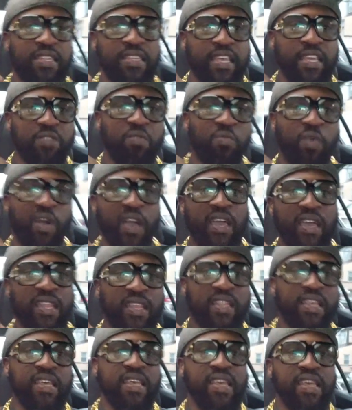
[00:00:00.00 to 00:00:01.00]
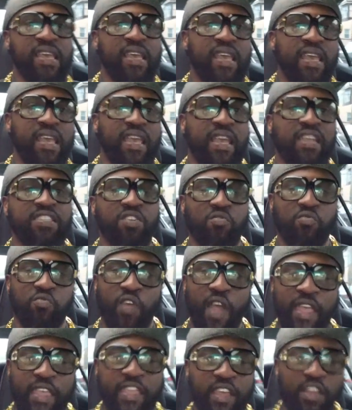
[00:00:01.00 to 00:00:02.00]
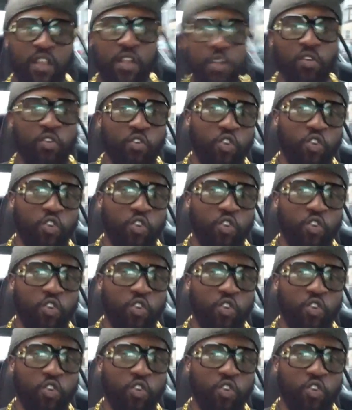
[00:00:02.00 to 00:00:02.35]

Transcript: than when it's a regular